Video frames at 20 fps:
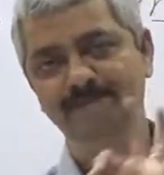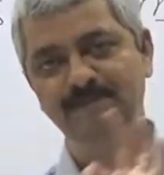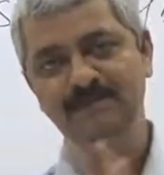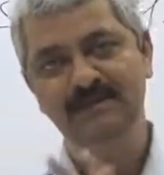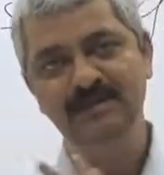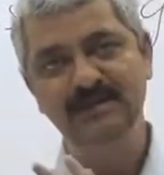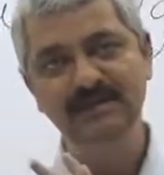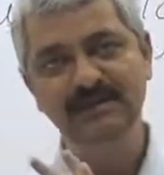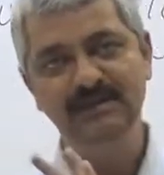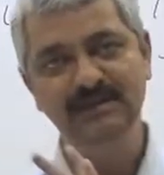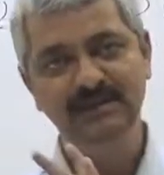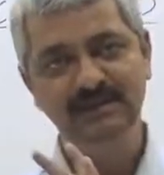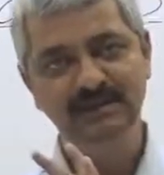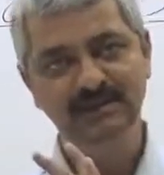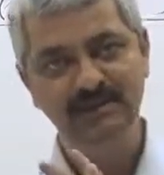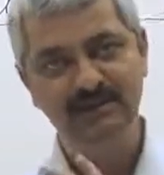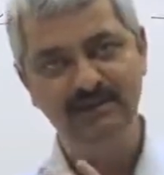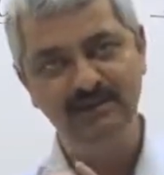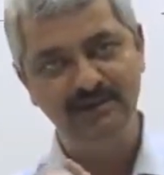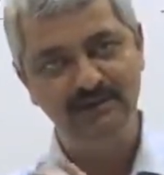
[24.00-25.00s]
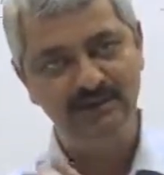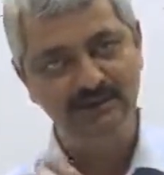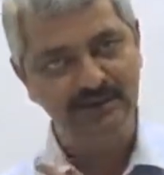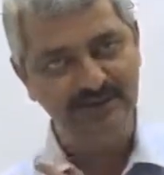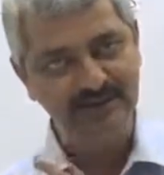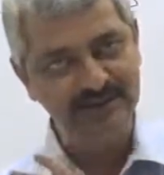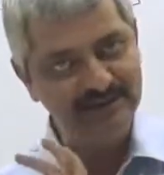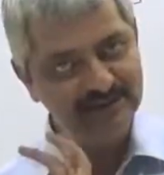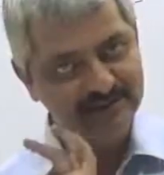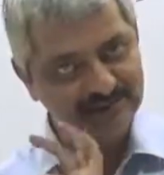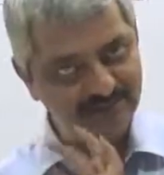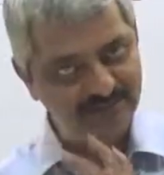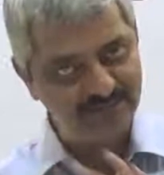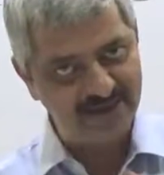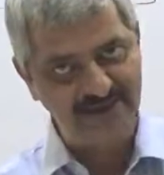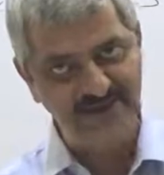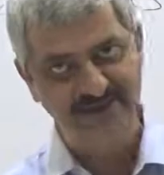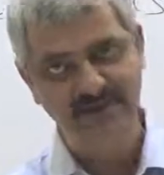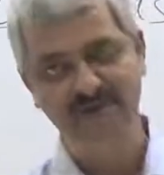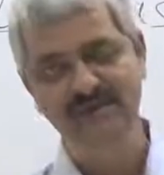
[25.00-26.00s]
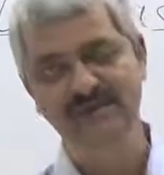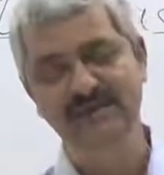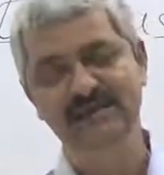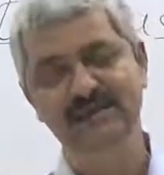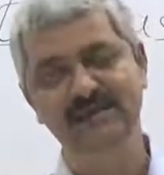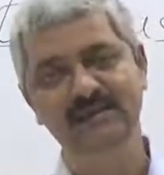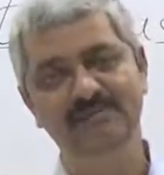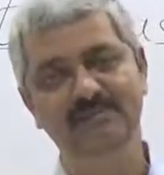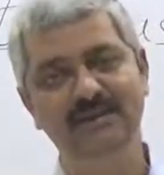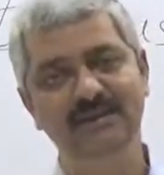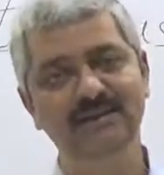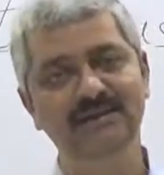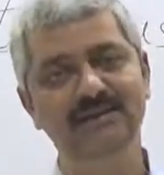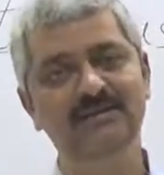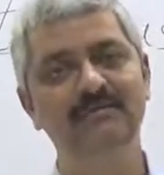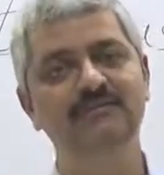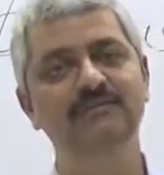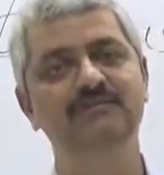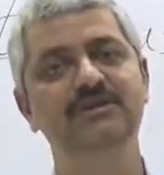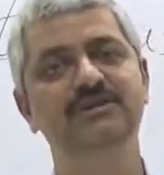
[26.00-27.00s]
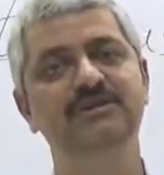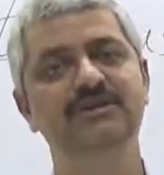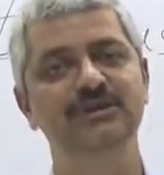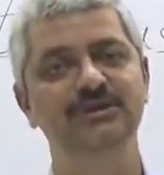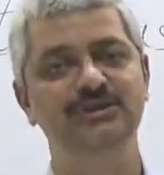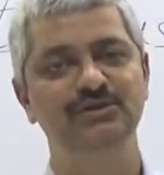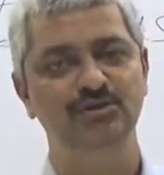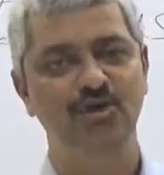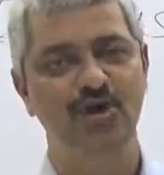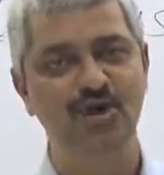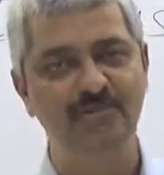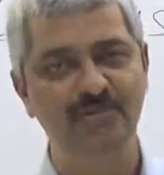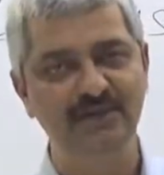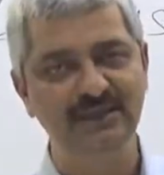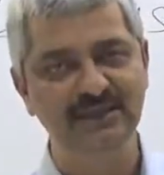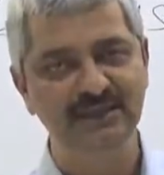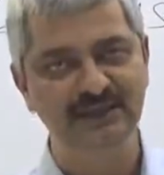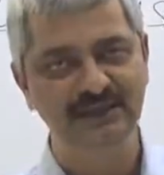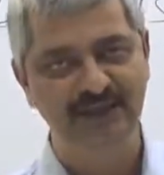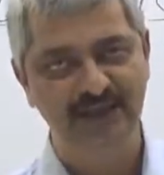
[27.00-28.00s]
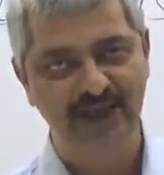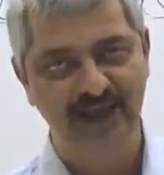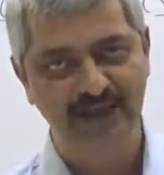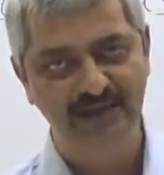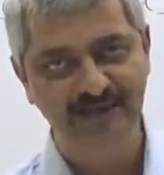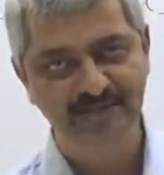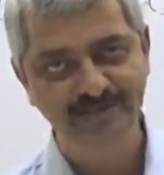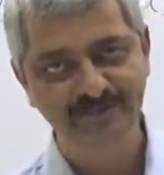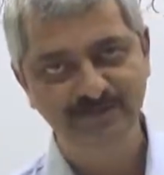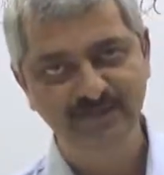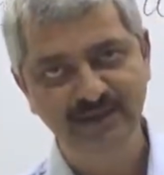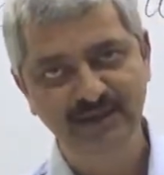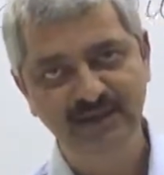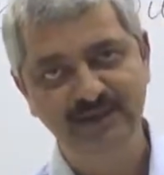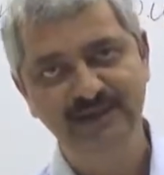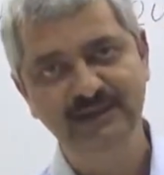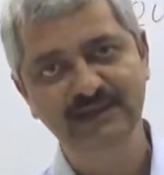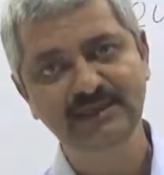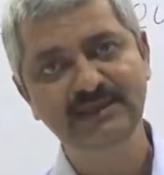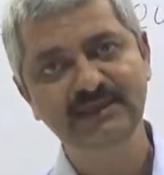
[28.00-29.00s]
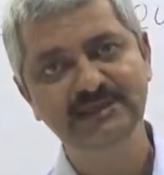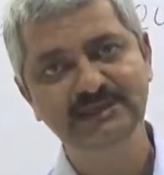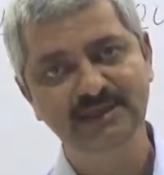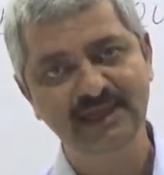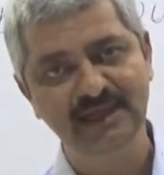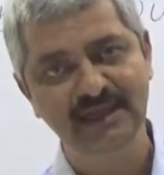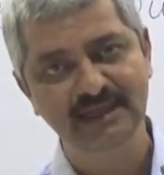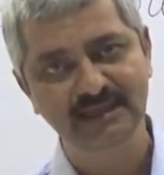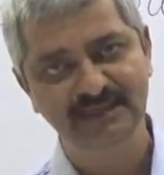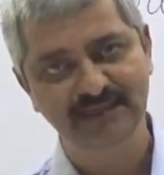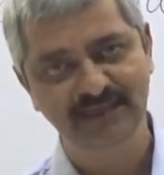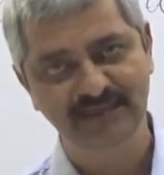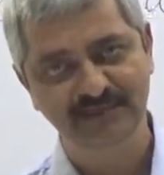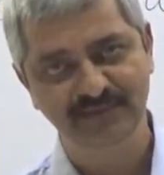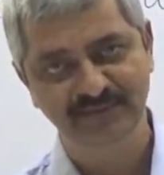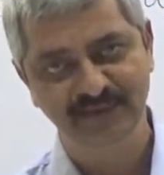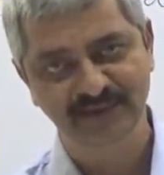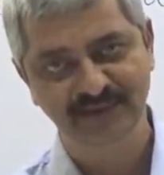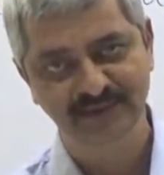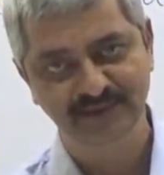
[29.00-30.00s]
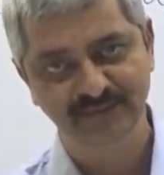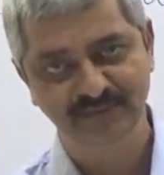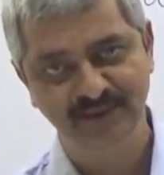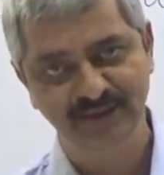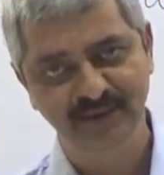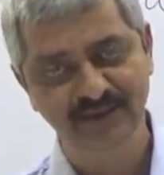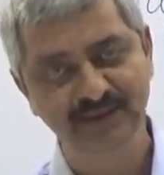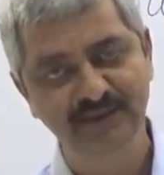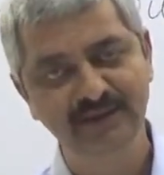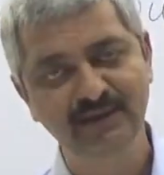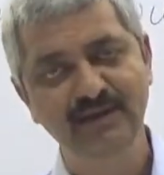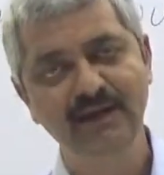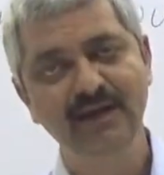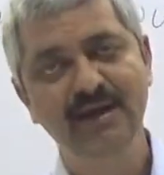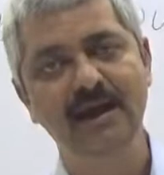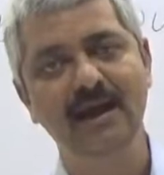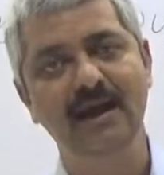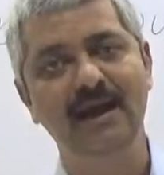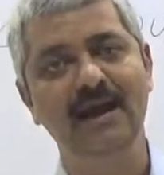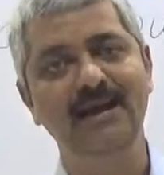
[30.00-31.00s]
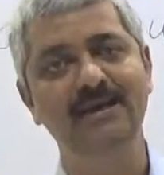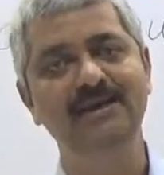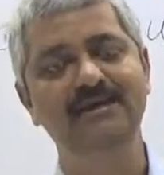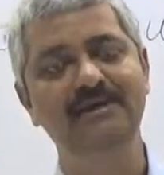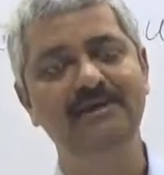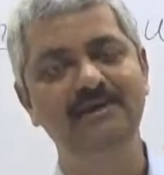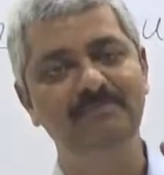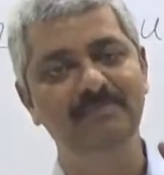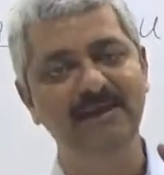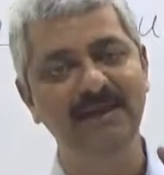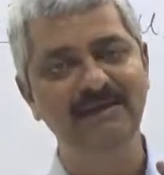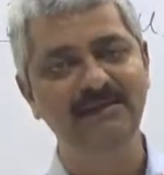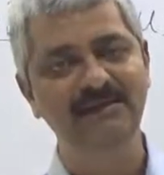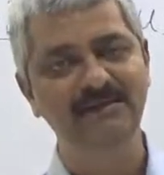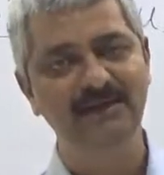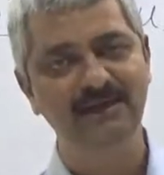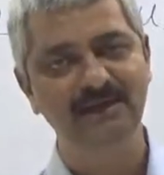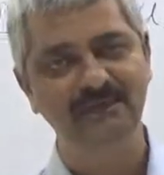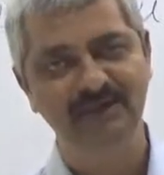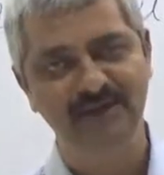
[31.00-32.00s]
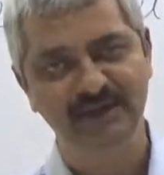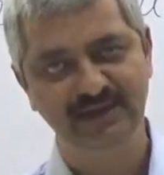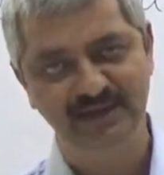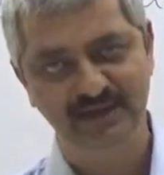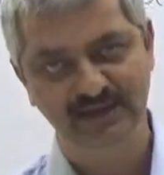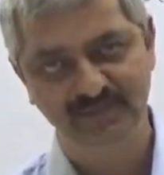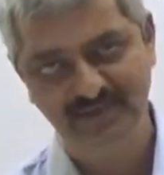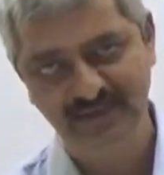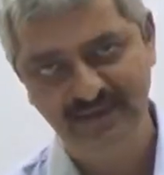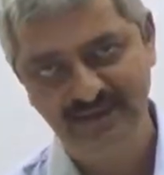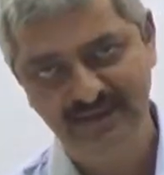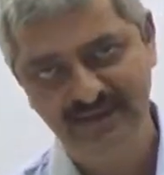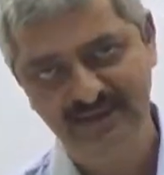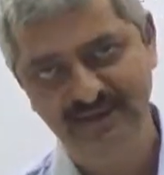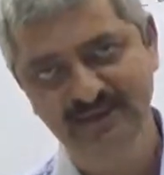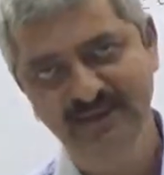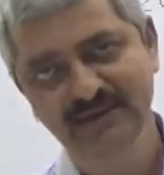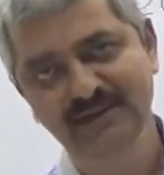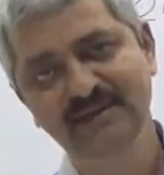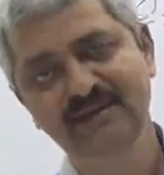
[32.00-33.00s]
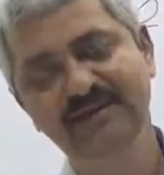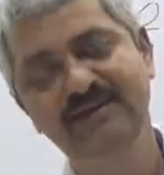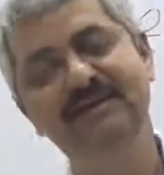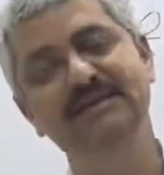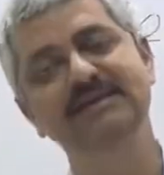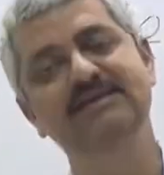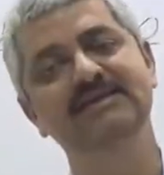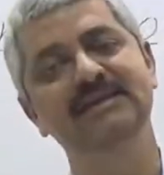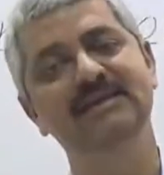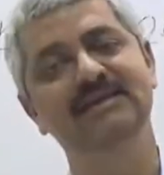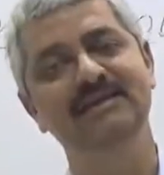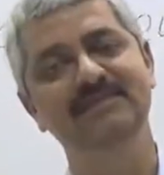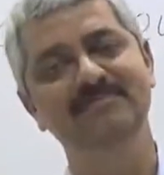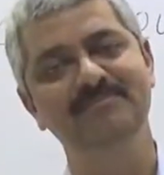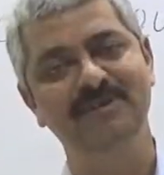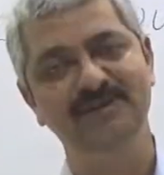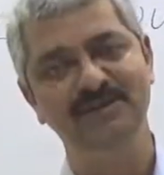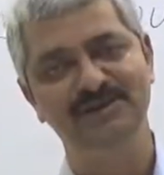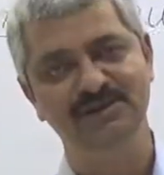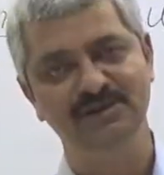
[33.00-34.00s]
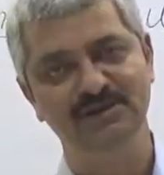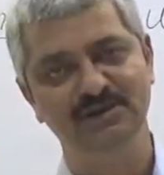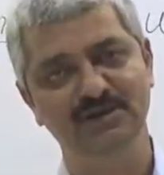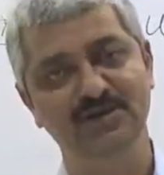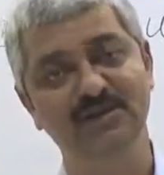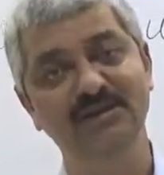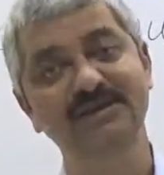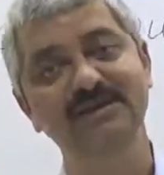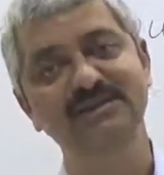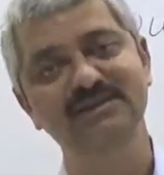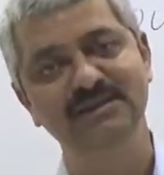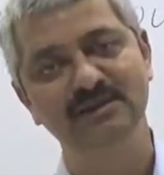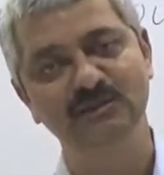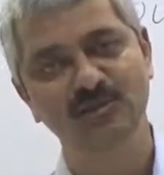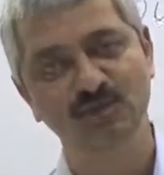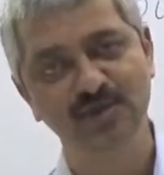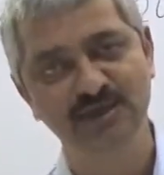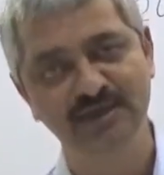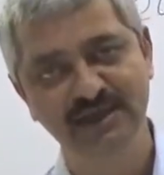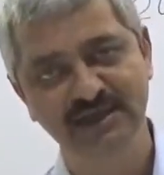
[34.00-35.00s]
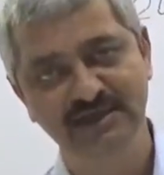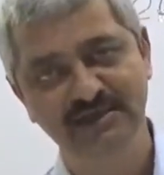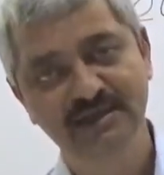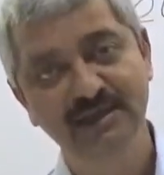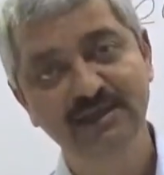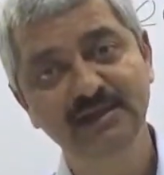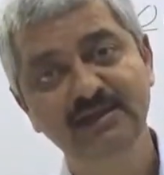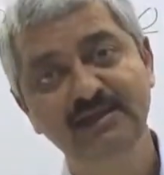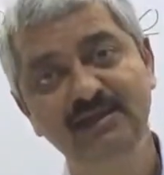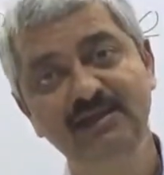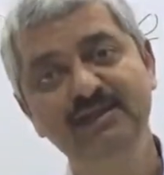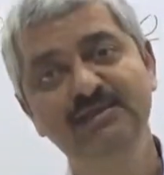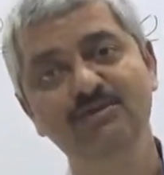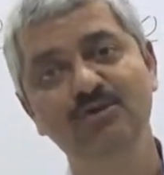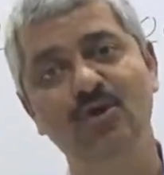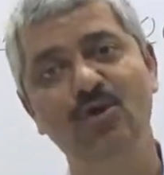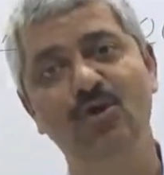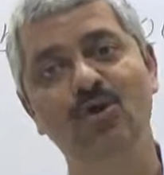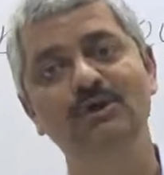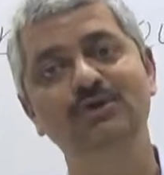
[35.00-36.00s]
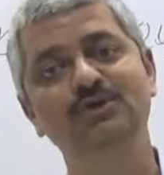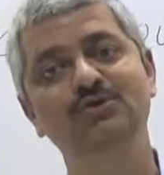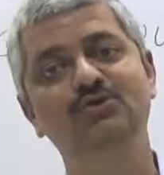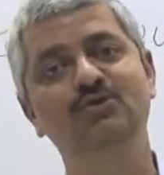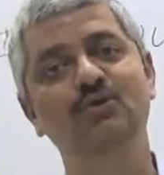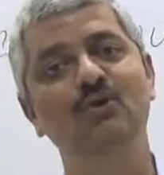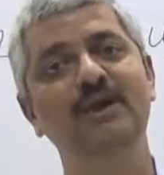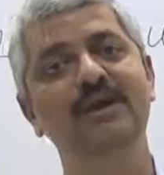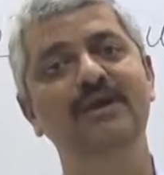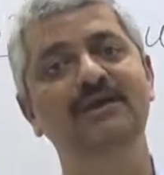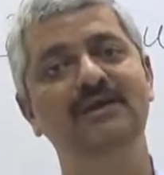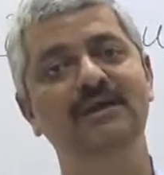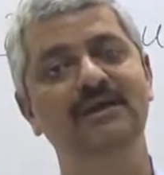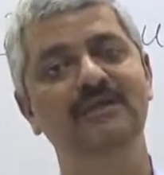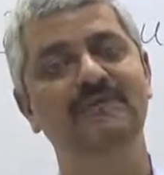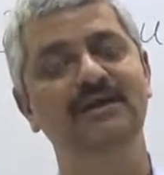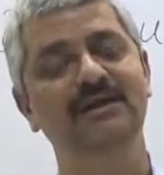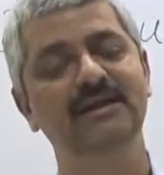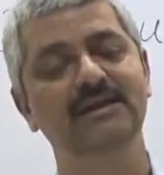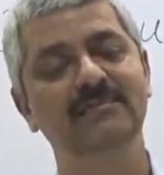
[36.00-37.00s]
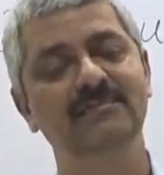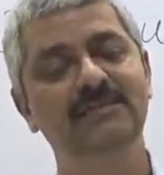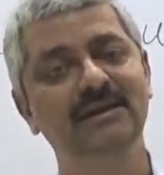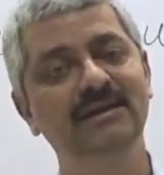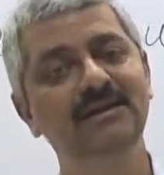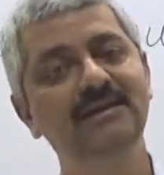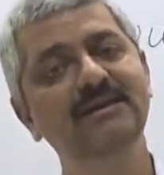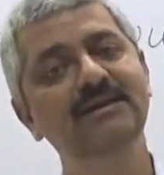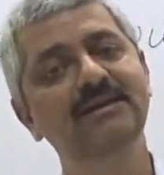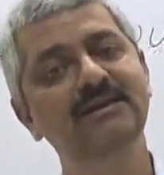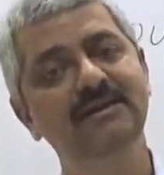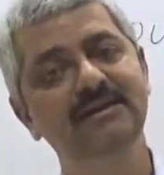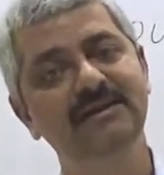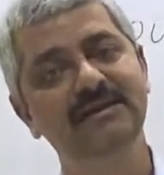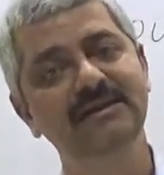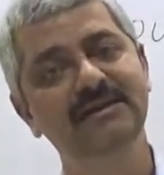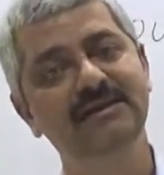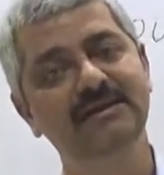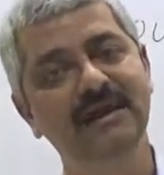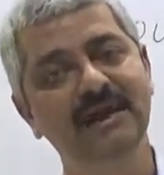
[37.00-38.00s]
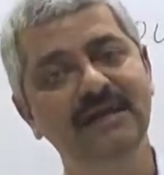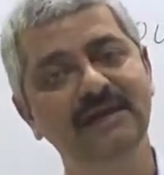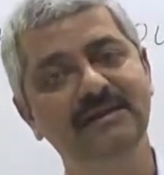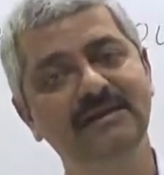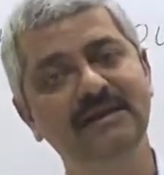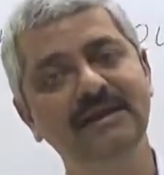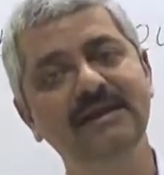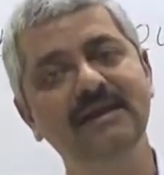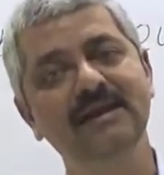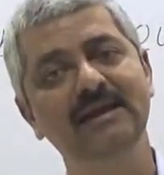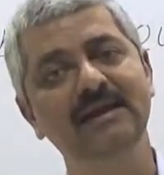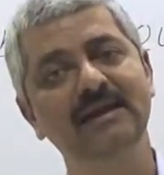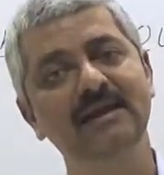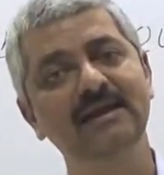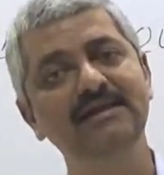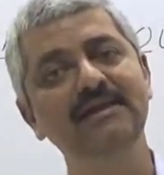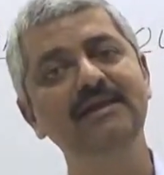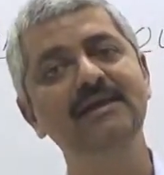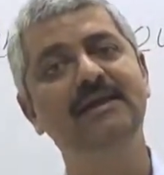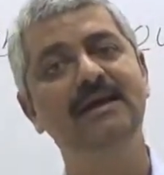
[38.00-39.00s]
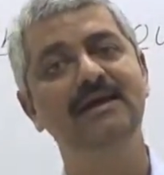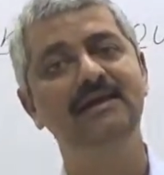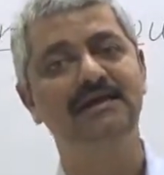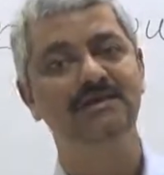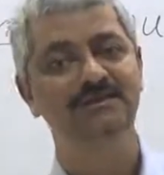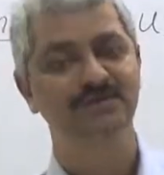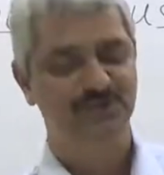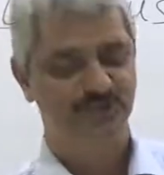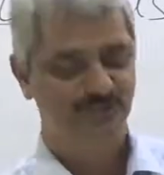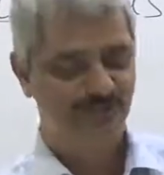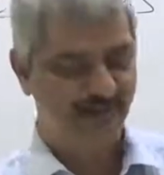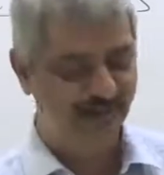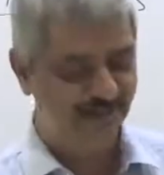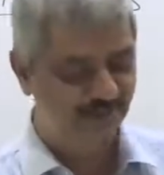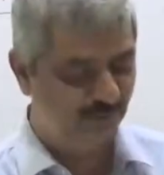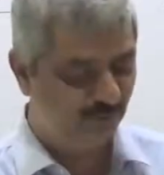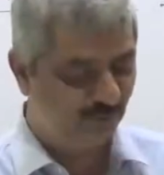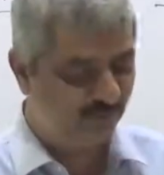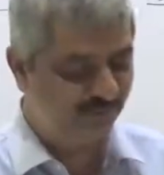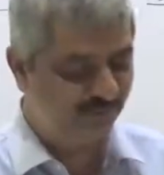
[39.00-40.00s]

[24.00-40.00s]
the independent variable, which is normally time, is a real variable, and dependent variable, let us say temperature or let us say voltage, is also a real variable. It can take any continuous value,